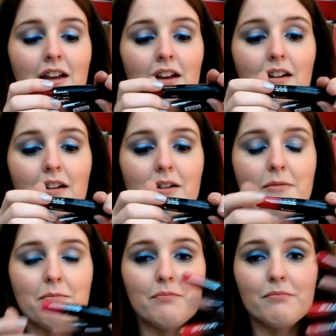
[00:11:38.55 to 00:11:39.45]

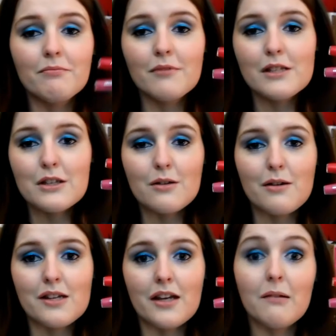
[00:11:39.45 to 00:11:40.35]
So I
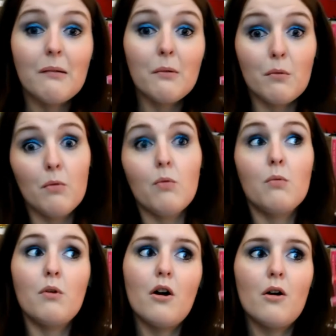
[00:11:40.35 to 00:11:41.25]
was like,
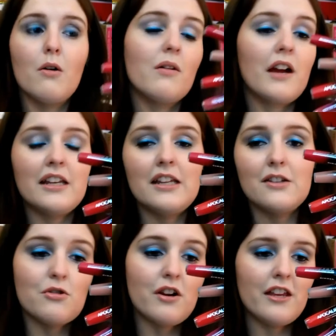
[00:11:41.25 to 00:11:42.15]
whoa, I need
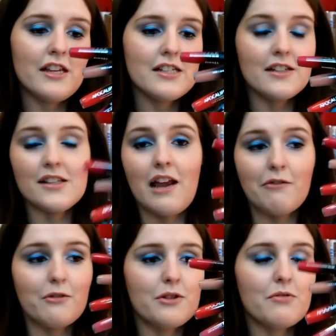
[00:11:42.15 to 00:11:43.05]
to try these because
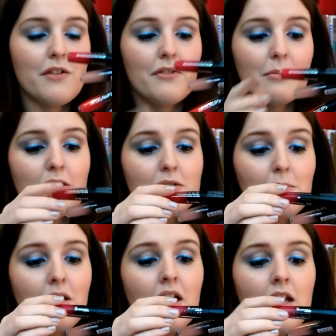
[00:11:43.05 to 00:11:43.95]
everyone's raving about them.